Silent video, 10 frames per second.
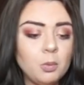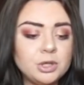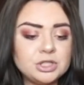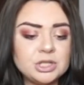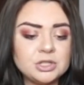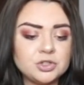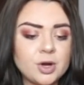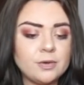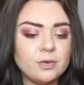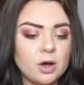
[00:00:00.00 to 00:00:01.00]
which didn't
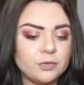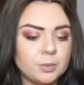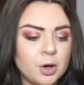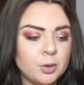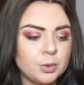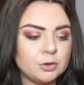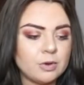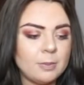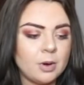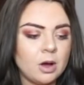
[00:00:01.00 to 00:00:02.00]
stray far from home with a
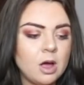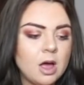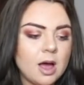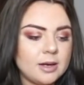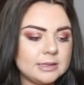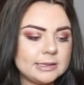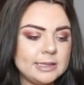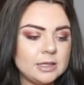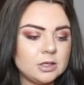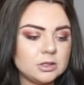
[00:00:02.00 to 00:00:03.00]
rapper and his
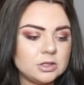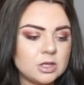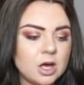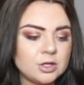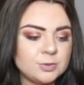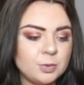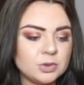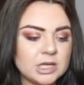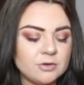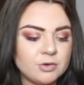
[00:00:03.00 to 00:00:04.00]
clique
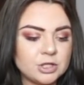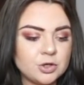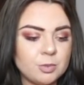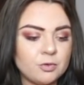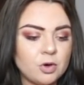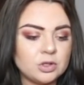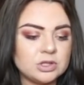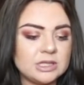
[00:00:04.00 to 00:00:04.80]
sporting retro Moroccan,